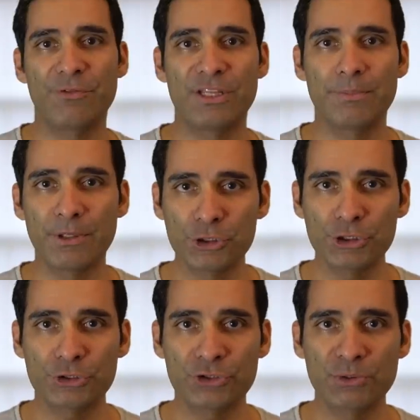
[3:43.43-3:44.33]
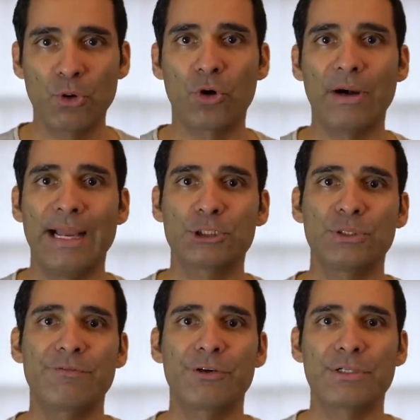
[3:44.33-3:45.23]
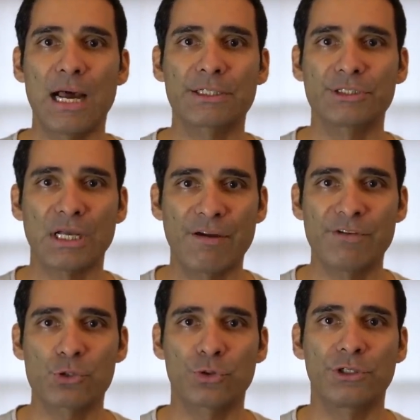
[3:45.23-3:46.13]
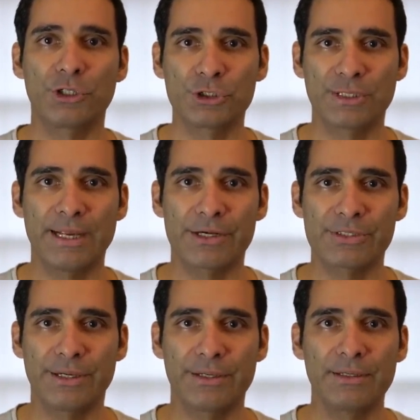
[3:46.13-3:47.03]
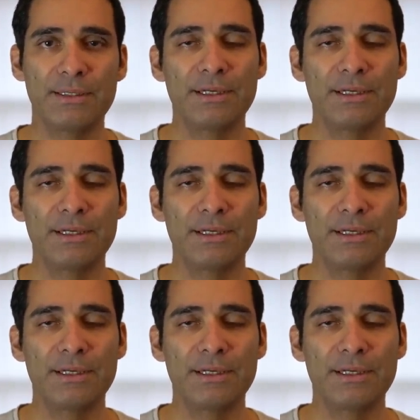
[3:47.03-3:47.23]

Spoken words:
for the emergency room or head straight for your doctor's office or an urgent care center.